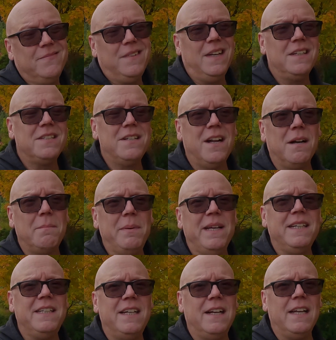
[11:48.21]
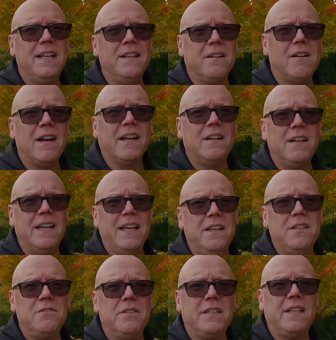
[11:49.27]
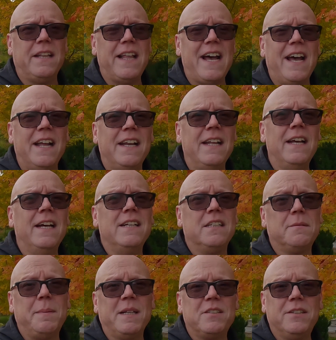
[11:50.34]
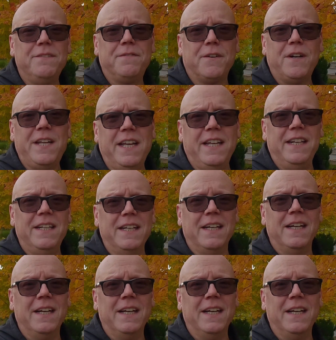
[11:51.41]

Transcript: That's not a big deal either. I could get used to that, especially for heat.